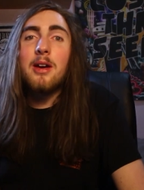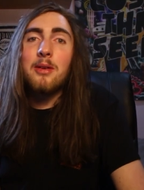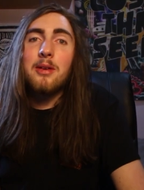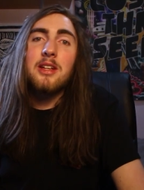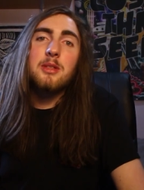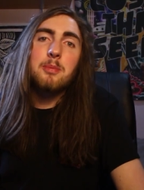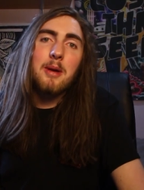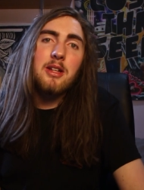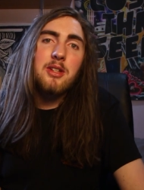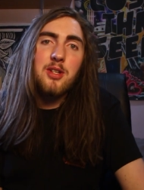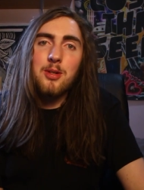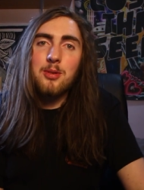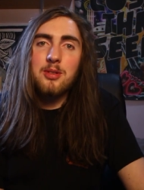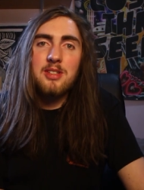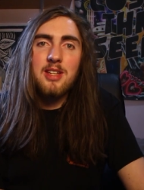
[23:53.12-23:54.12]
noticed by
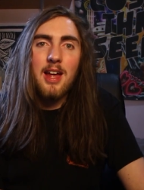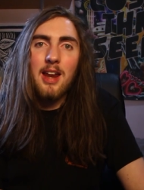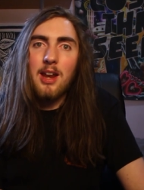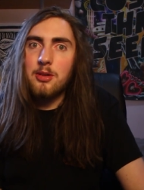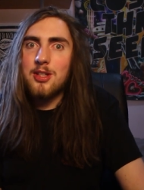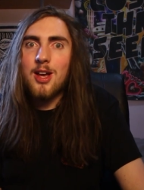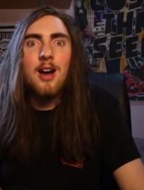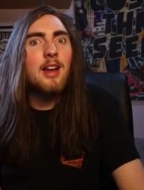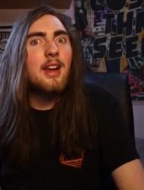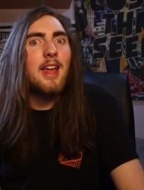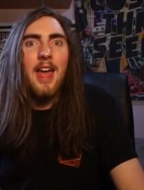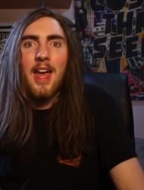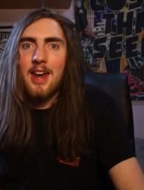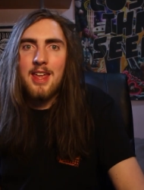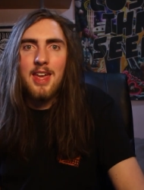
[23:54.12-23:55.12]
Tuesday there was
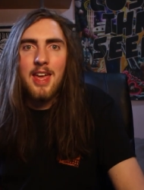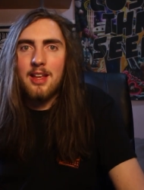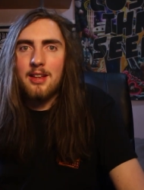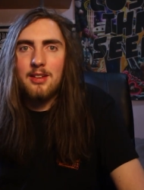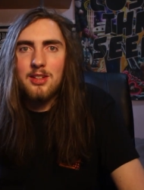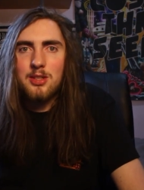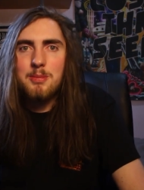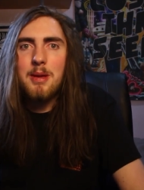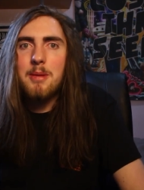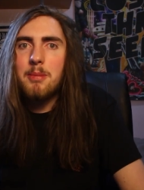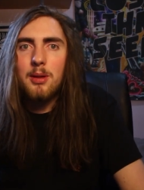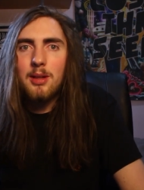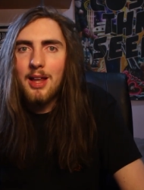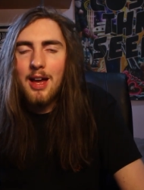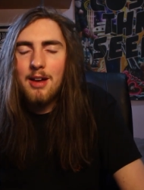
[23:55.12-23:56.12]
hardly any English
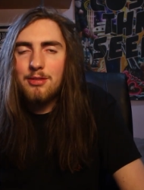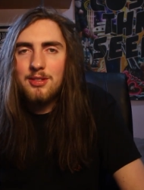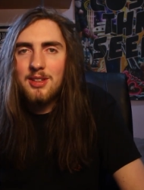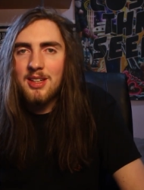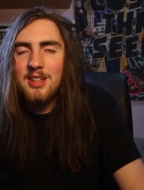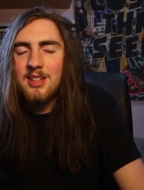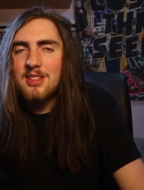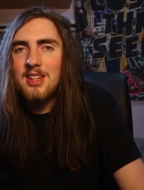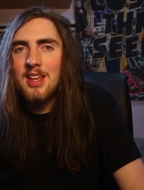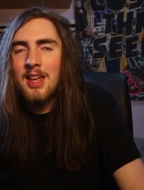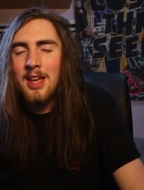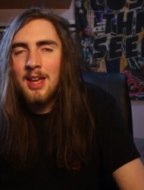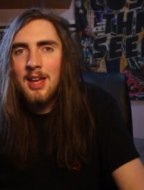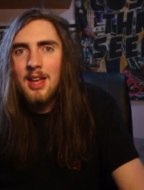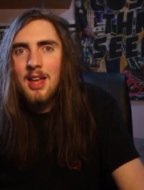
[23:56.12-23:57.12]
people left in the
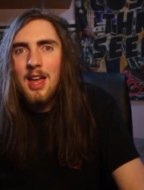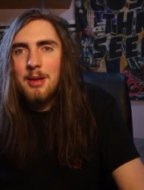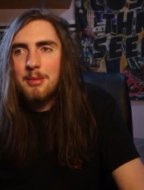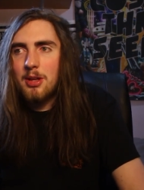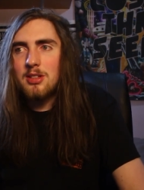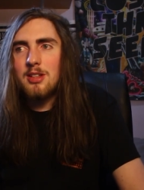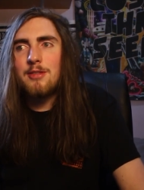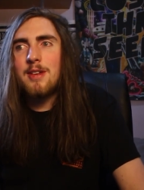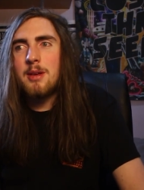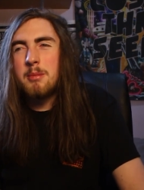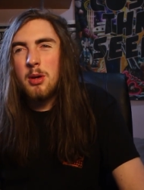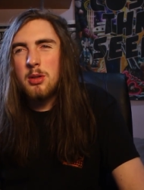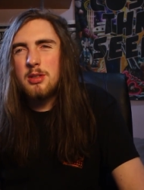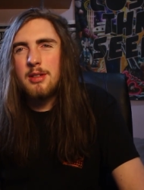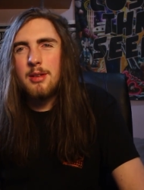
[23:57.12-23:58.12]
city because I think
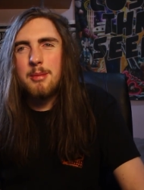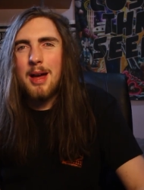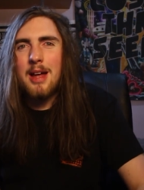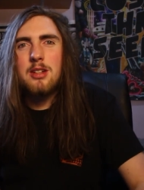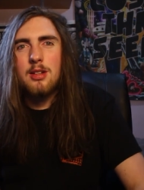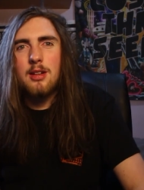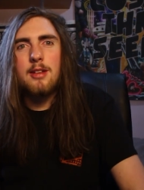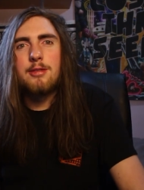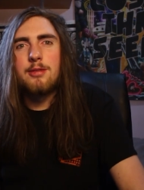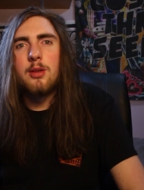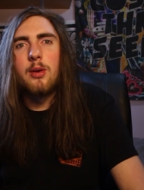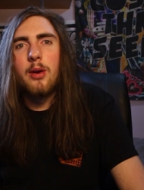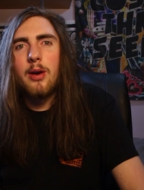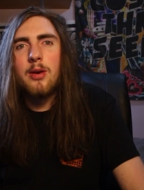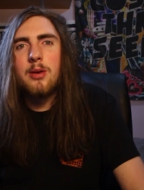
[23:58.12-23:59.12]
most of them actually
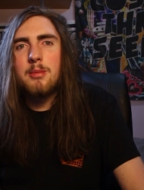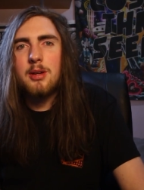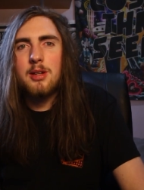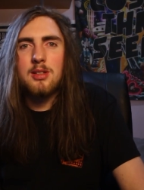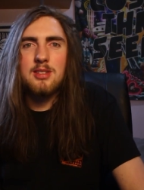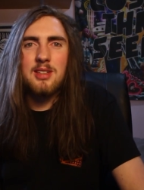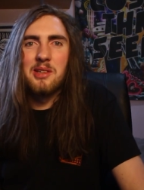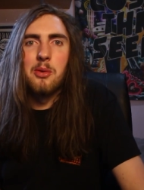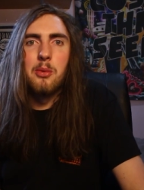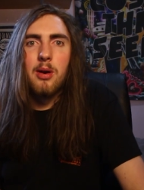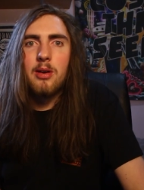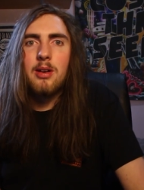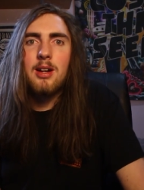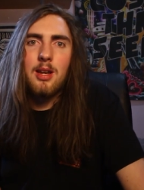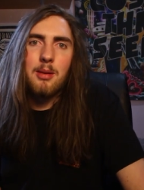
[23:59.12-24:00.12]
flew home because they were
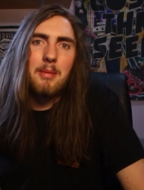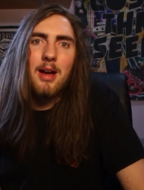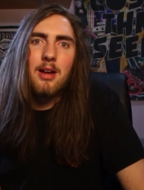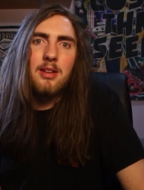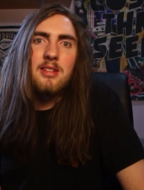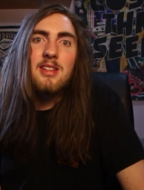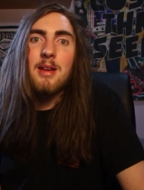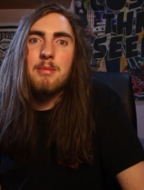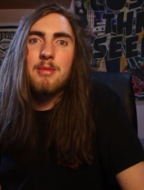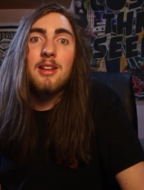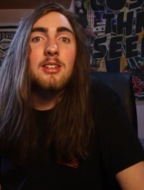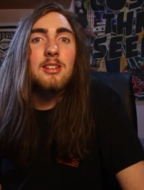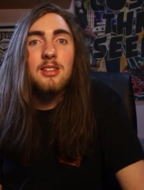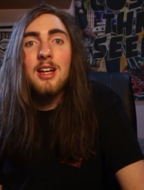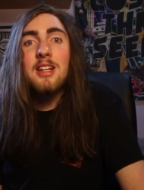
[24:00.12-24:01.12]
worried about the same
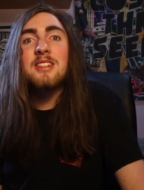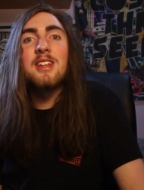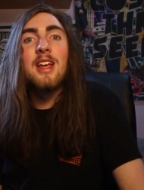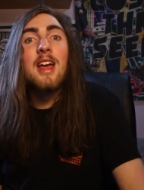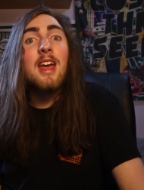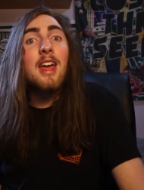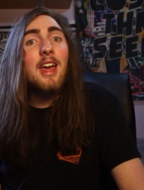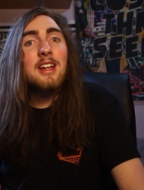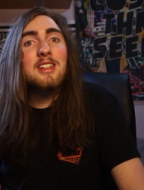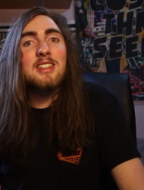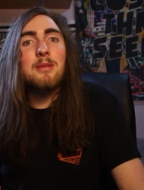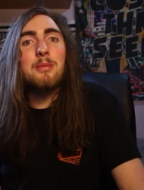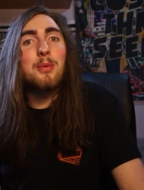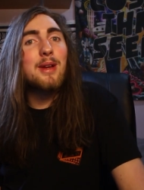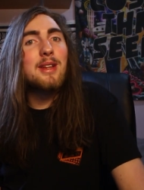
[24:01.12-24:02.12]
things as us,
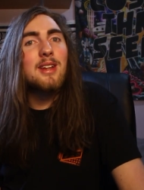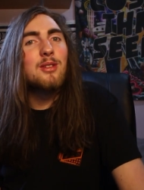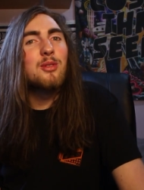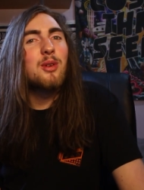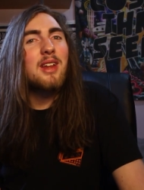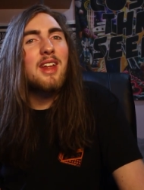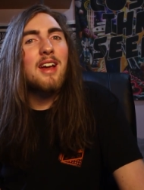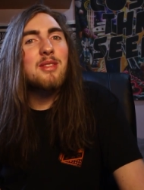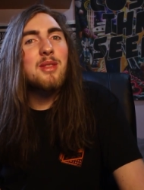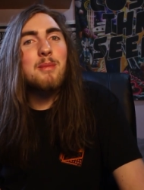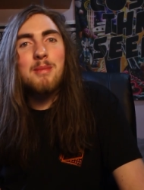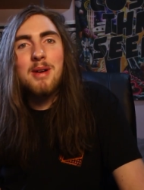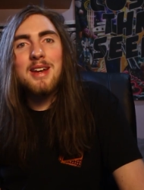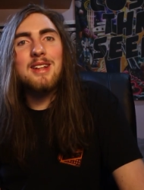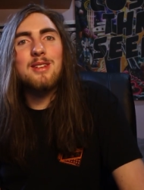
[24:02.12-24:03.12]
except we didn't really have the
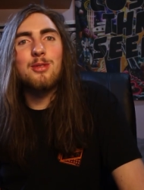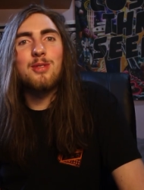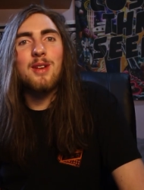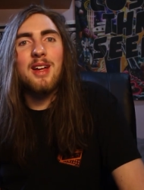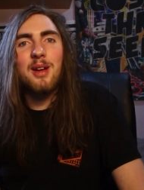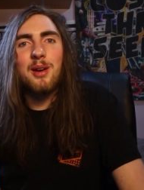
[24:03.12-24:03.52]
money to fly